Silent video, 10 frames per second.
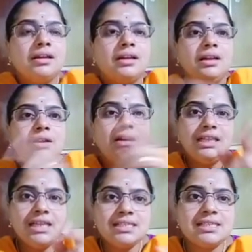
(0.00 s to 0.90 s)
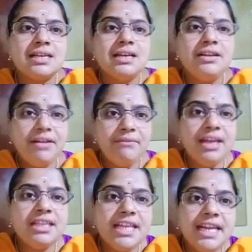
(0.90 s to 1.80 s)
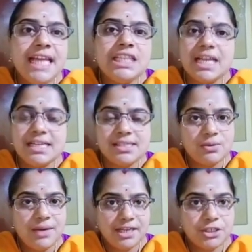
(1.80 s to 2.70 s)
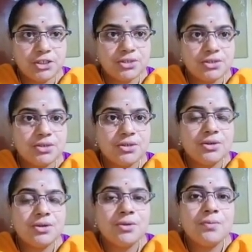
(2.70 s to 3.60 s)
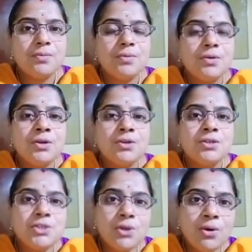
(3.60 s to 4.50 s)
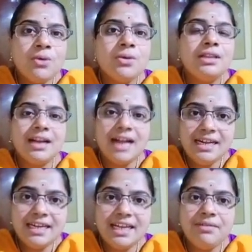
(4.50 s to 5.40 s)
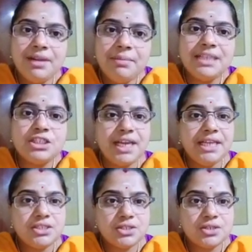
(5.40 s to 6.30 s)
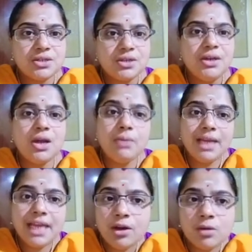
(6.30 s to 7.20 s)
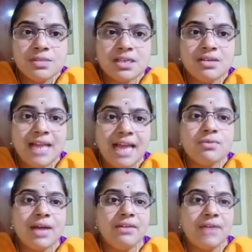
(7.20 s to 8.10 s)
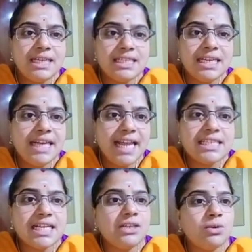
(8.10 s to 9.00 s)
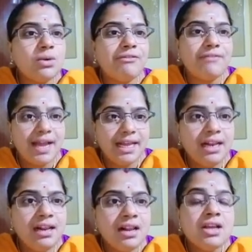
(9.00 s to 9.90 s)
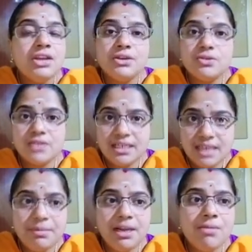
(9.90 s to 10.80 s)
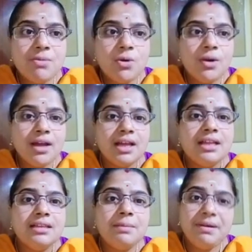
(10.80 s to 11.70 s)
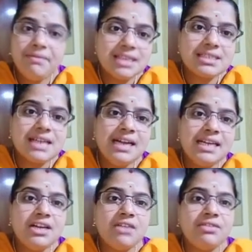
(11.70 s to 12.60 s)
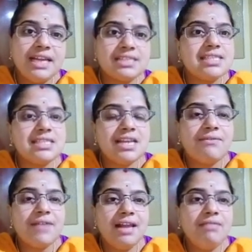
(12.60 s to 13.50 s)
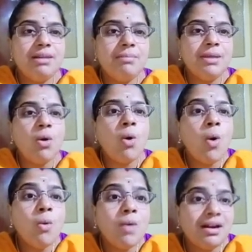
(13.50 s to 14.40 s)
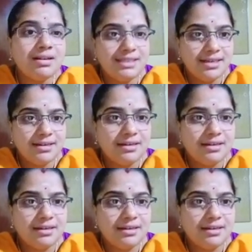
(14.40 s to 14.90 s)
Look at this, Ravi, Dinesh and Suresh. So the content will be changed. Now we can observe that while writing data to a file using W mode, the previous content of the existing file will be overwritten.